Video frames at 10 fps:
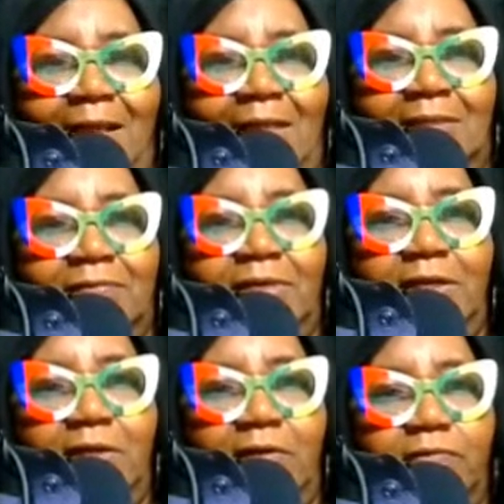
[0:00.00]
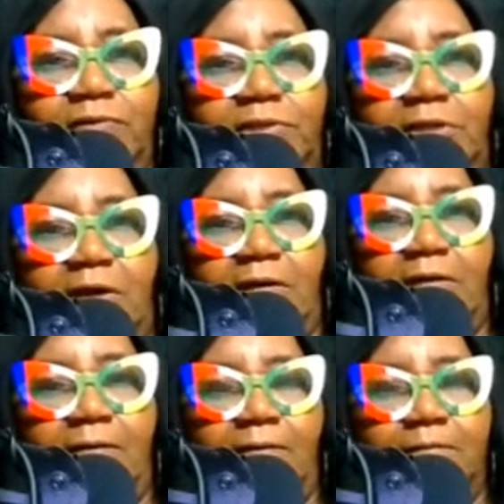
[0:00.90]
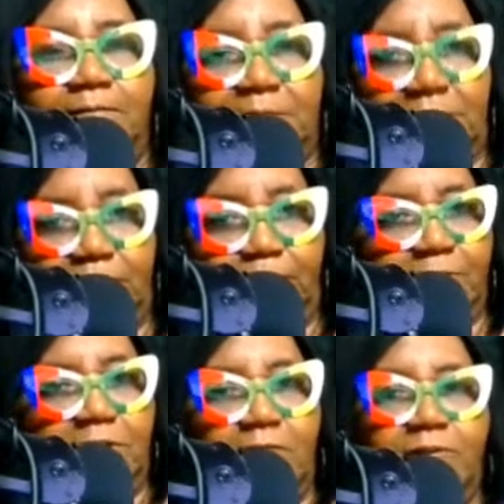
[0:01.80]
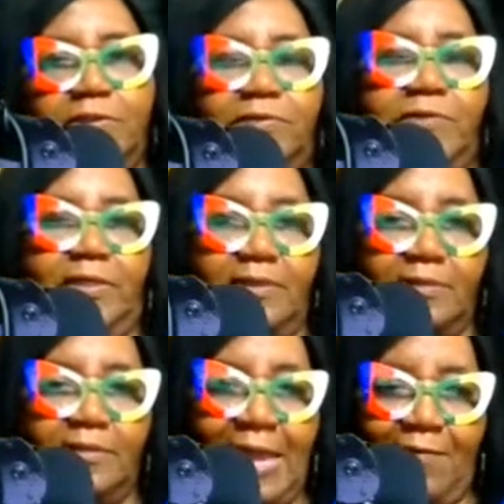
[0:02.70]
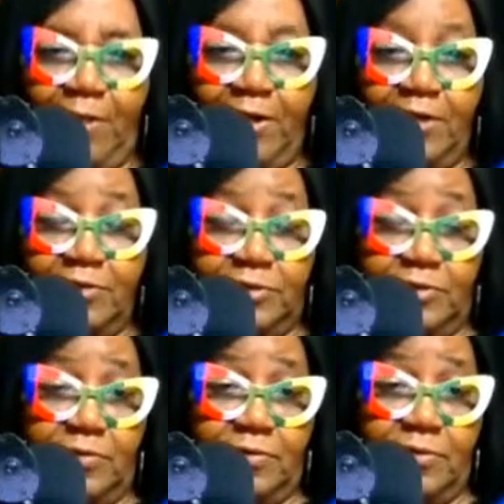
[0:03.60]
So in conclusion, y'all, this is Real Talk with Judy, live radio show.